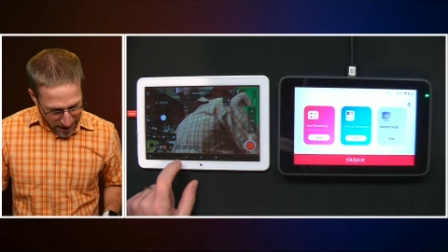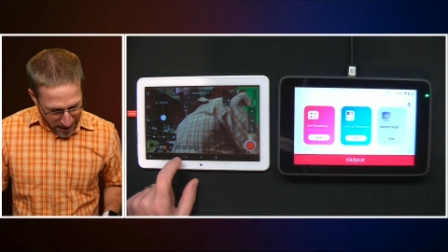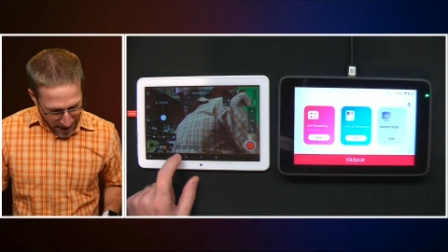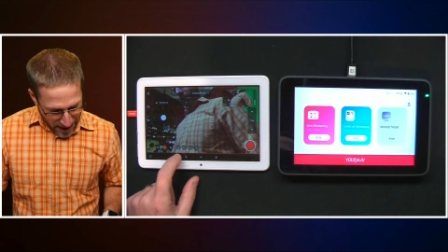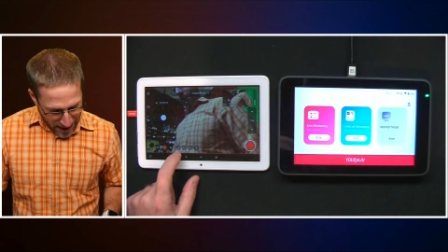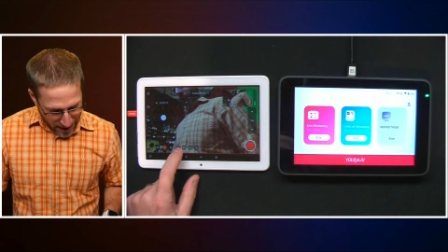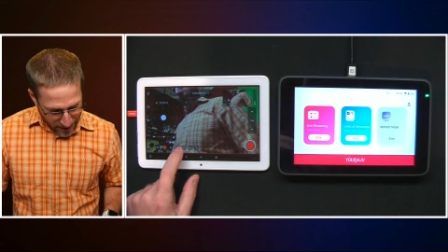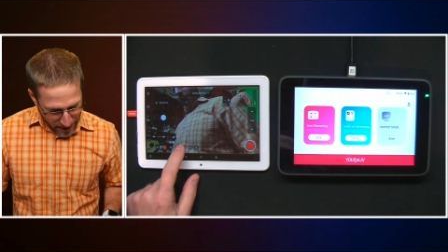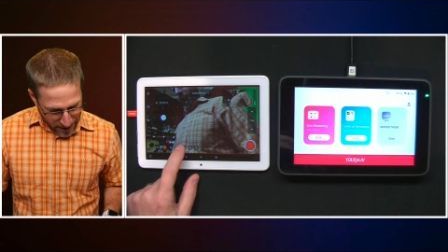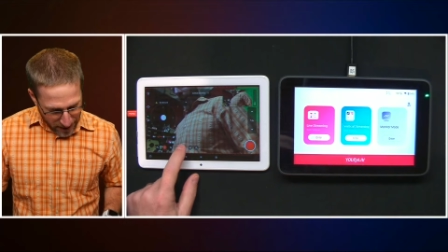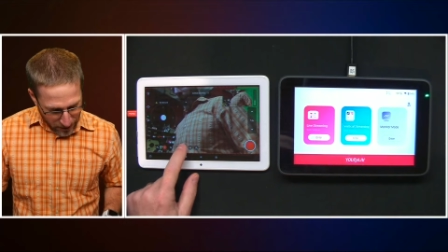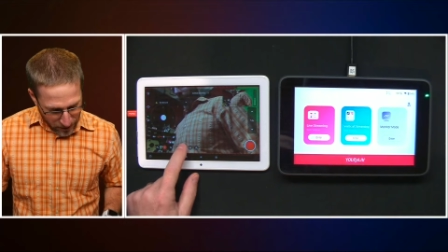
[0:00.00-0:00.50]

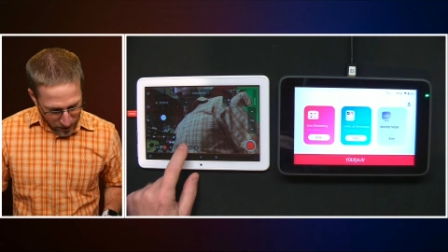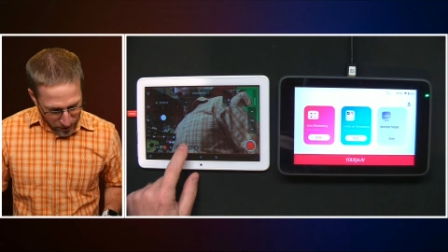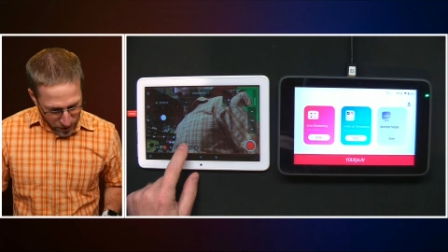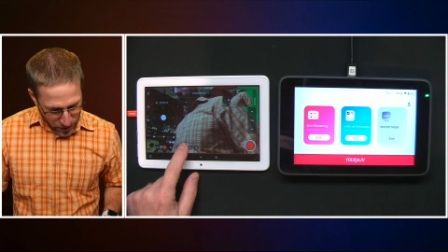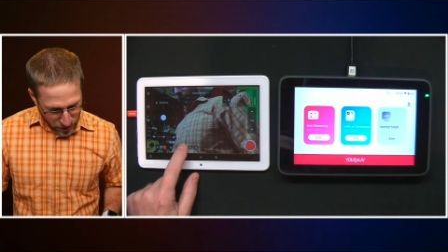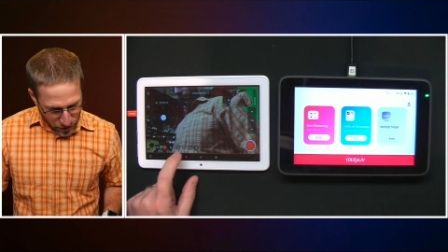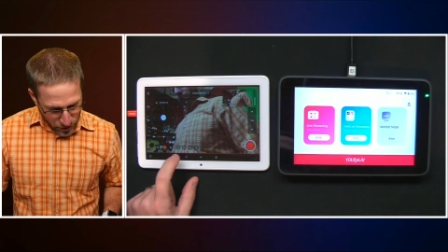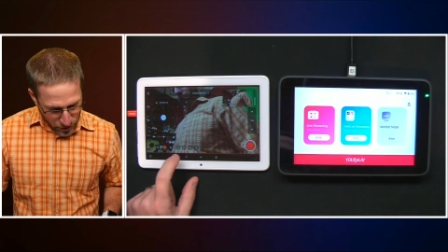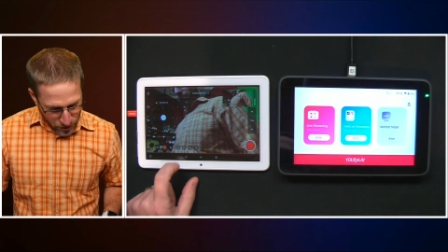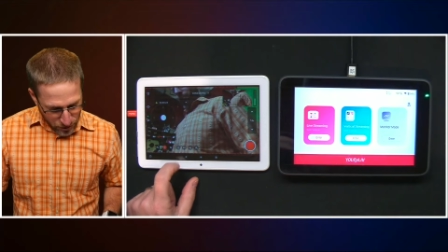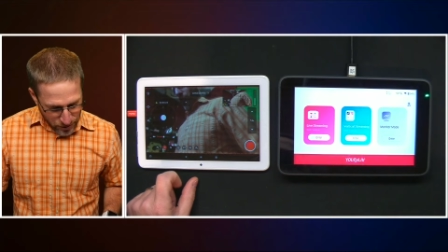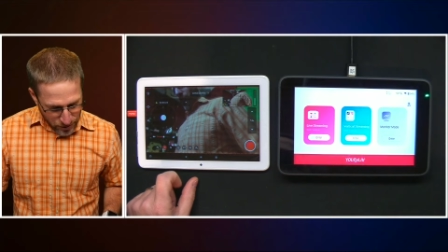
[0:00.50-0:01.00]
I'm able to
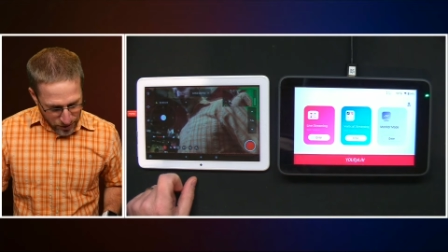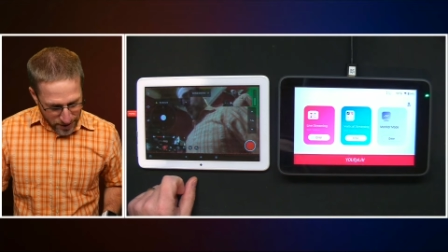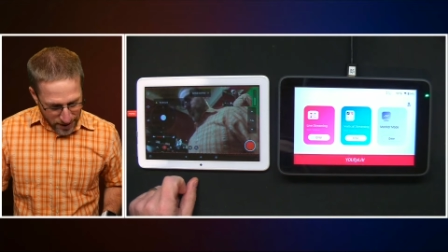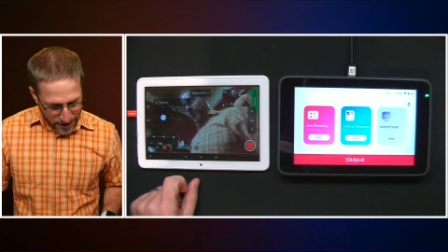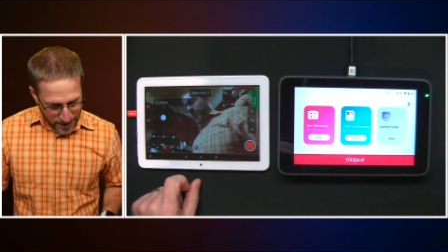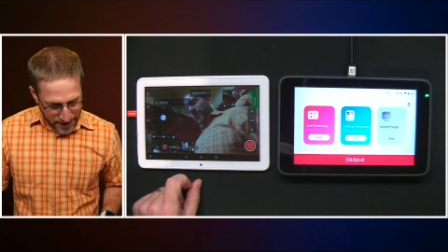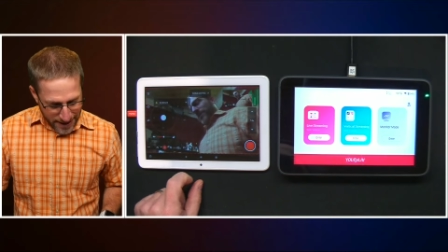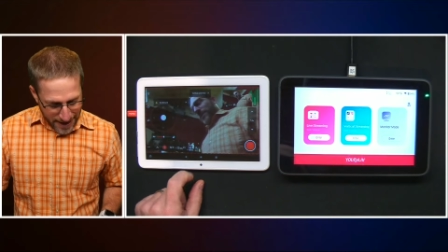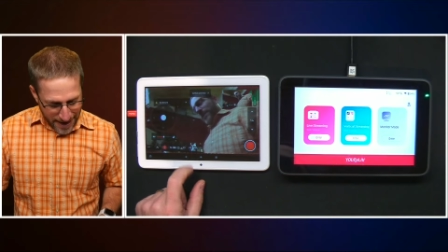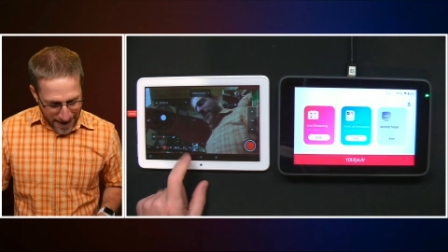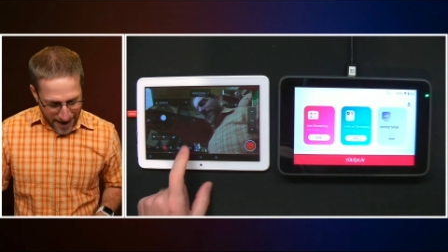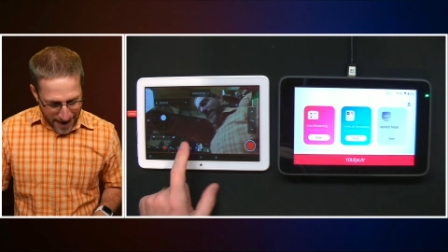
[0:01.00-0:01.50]
use the
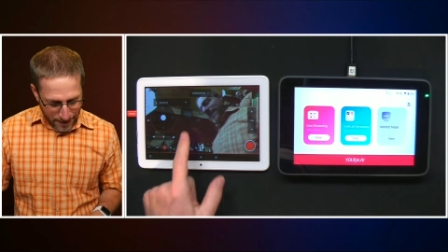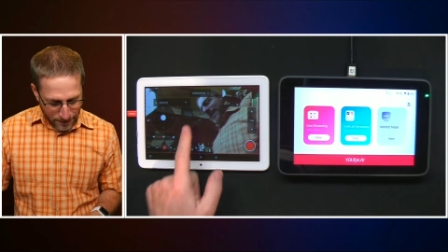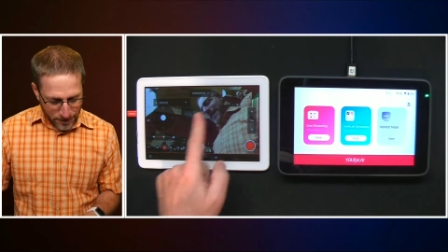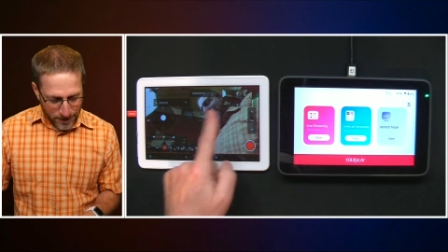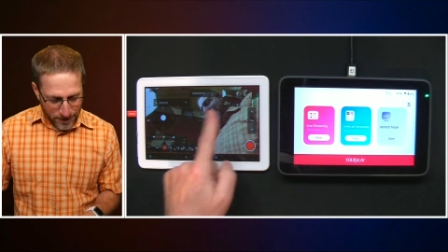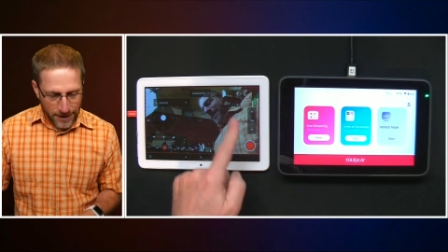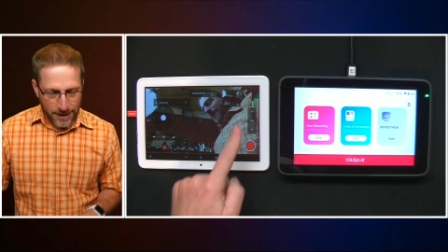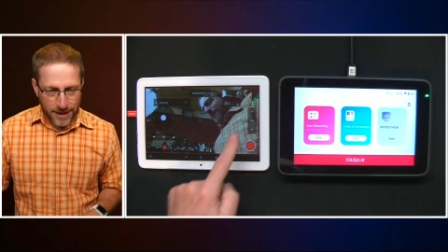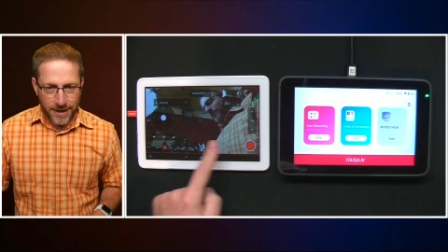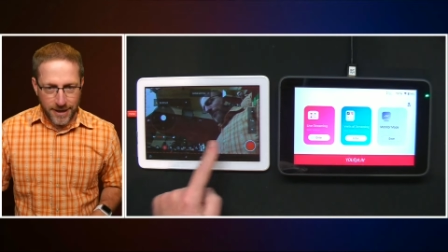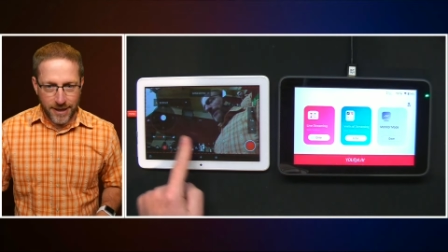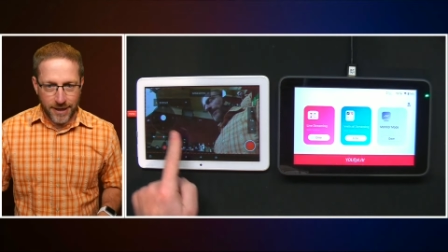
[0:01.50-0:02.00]

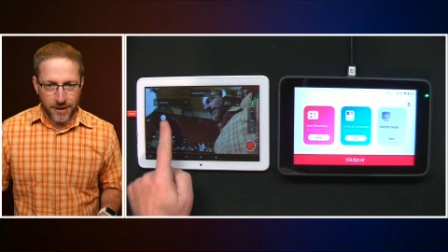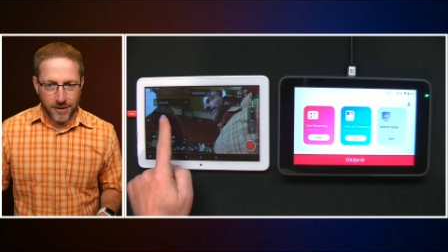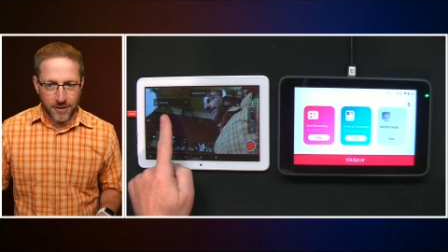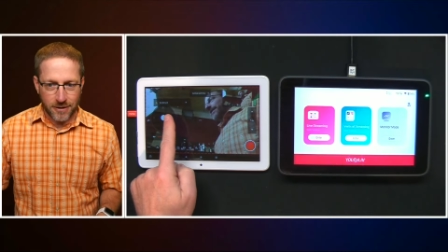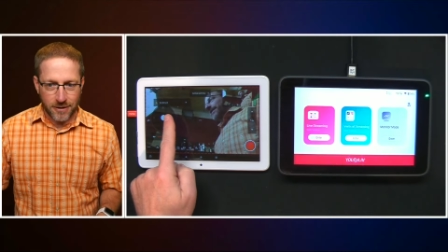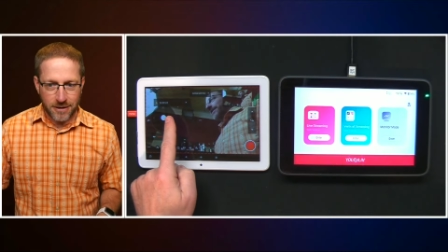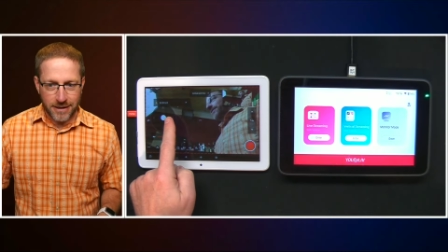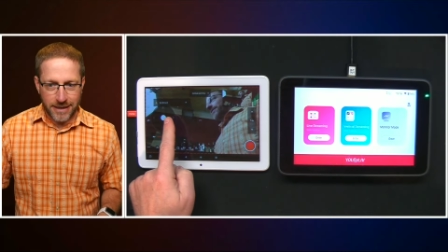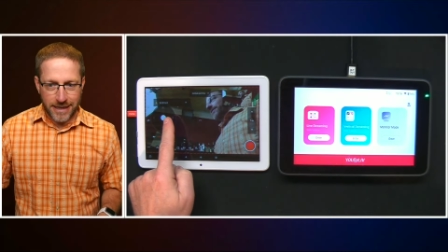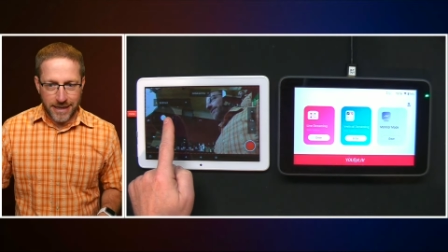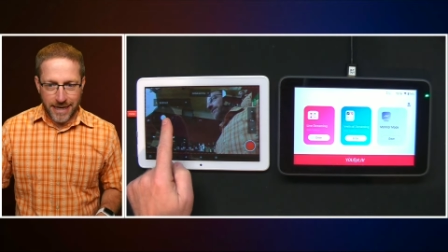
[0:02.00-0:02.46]
tablet here